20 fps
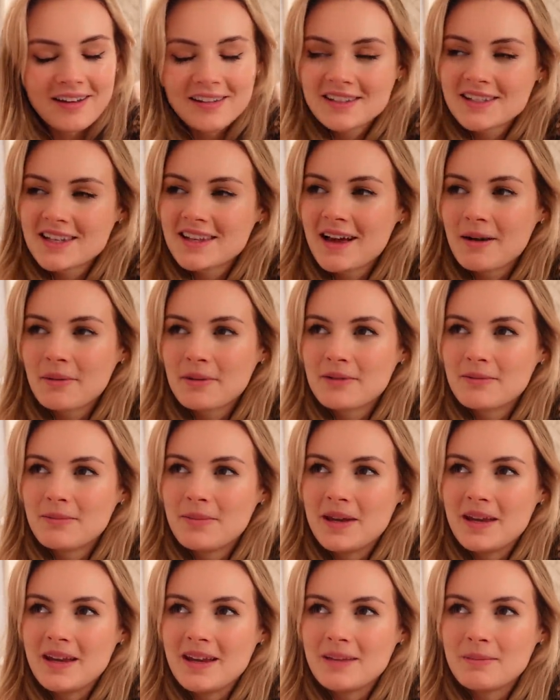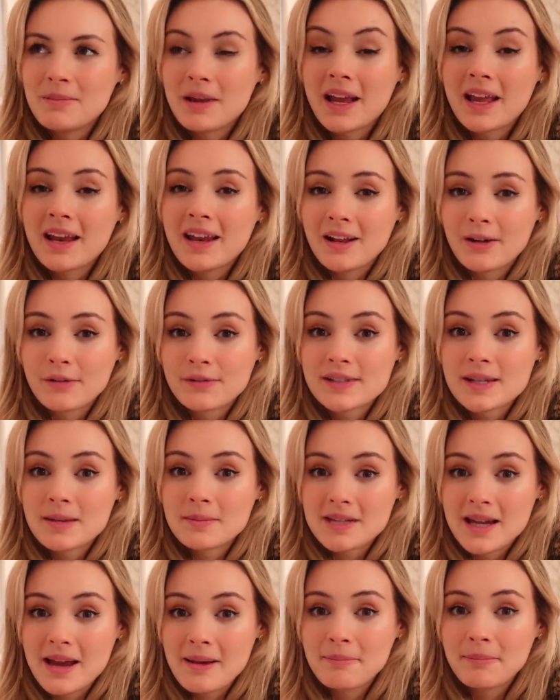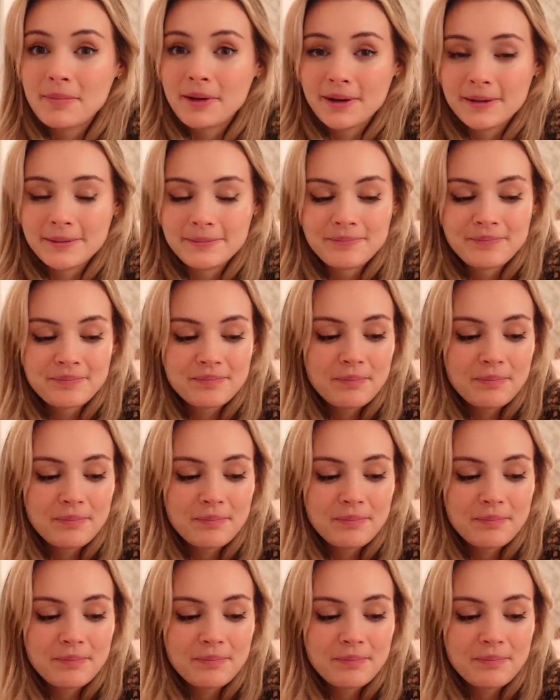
So that would have been beginning of September.